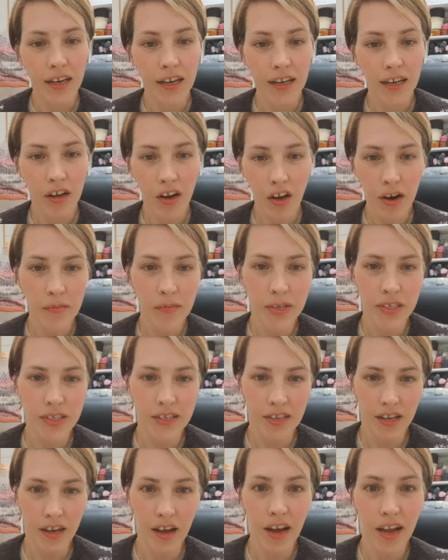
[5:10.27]
garment
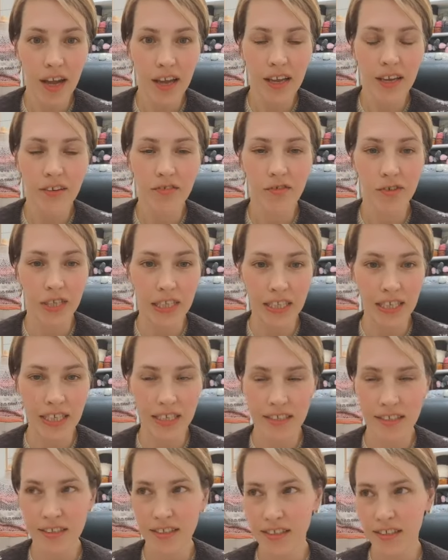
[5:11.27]
that I
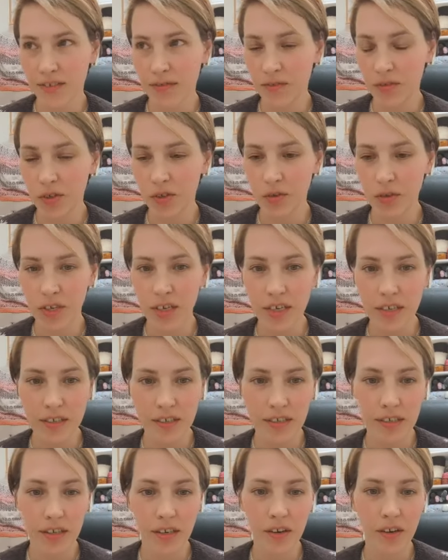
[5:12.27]
released a few years
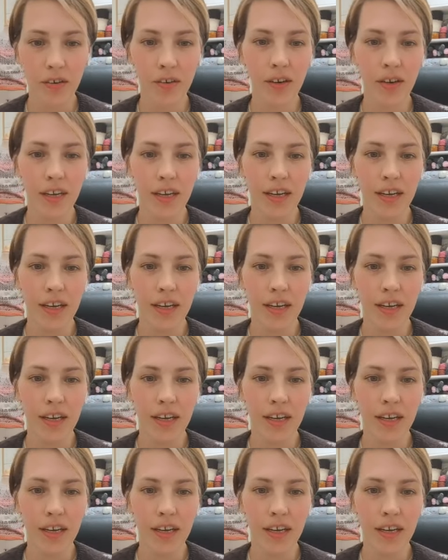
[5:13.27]
ago.